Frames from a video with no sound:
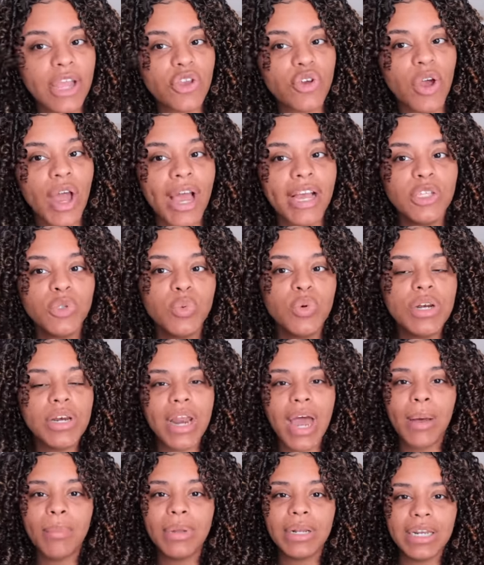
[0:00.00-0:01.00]
And you guys would
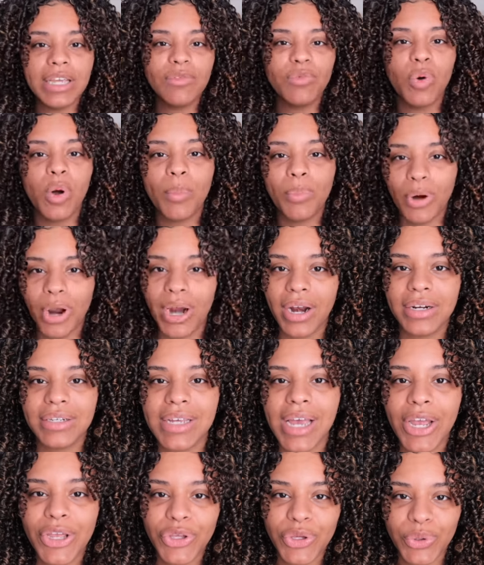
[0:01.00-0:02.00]
not believe what product
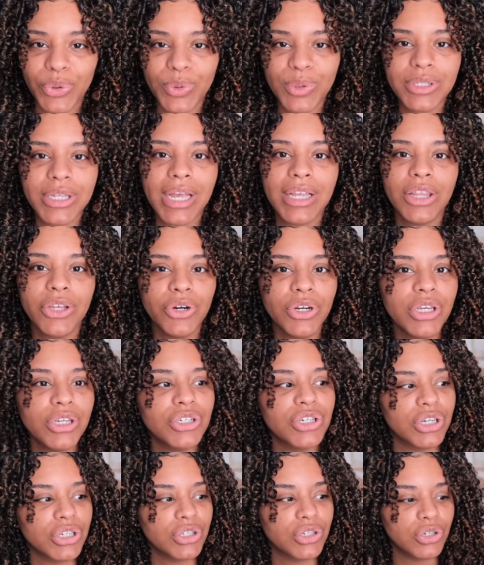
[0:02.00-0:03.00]
I use. I literally
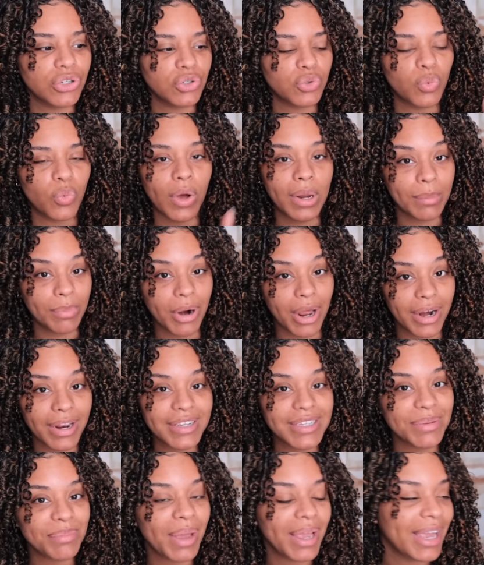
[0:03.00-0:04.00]
just use one
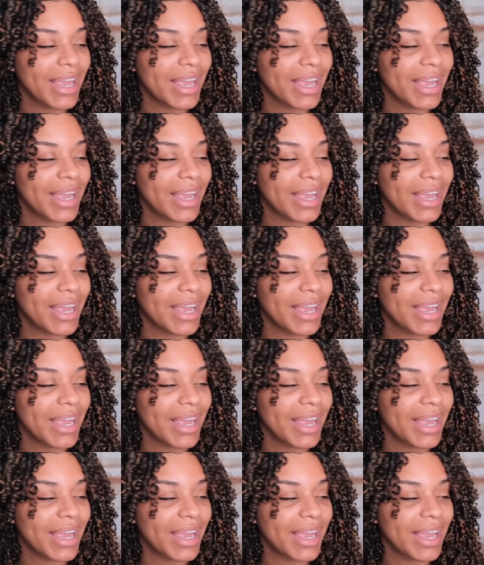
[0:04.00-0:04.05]
product in my